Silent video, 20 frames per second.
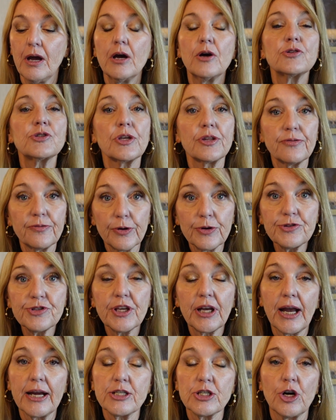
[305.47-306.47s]
So the first
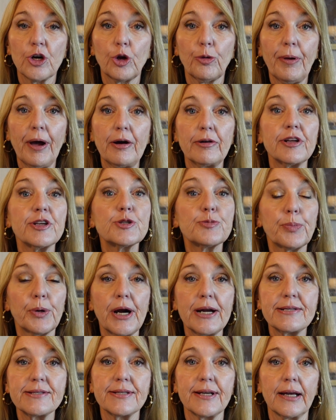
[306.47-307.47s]
thing I talk about is
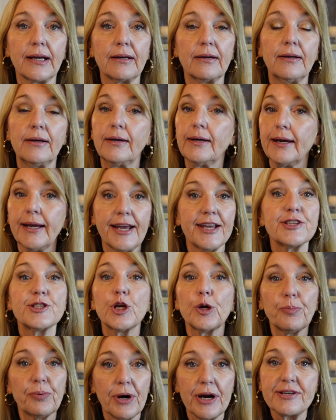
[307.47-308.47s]
pricing. Is
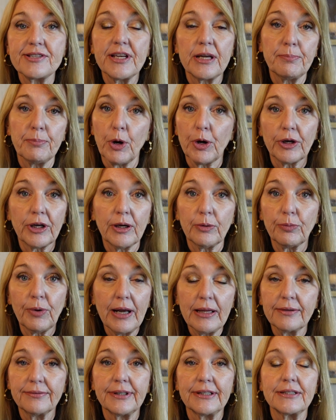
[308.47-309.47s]
their pricing market
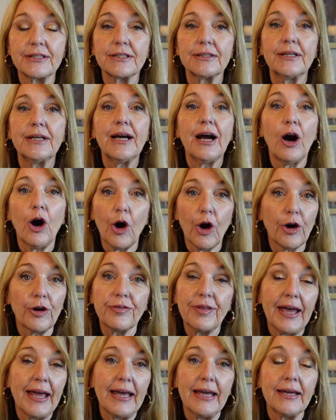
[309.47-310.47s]
relevant? Are
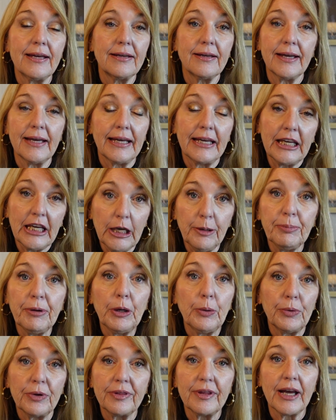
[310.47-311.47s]
they in
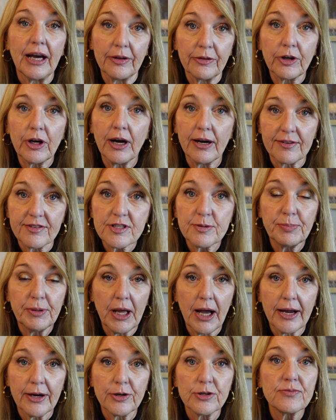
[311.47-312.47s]
keeping with the other kind of
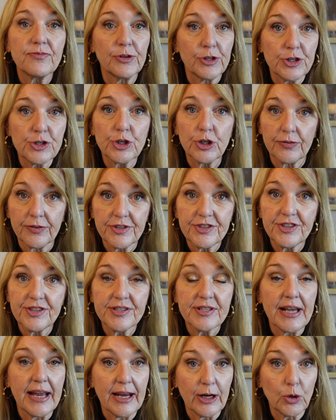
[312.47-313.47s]
suppliers for the
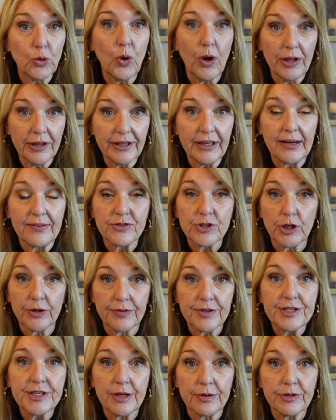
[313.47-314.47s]
services and quality of
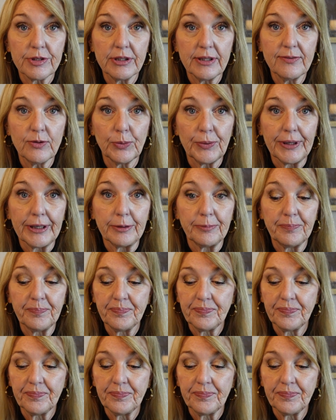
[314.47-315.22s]
service they're delivering?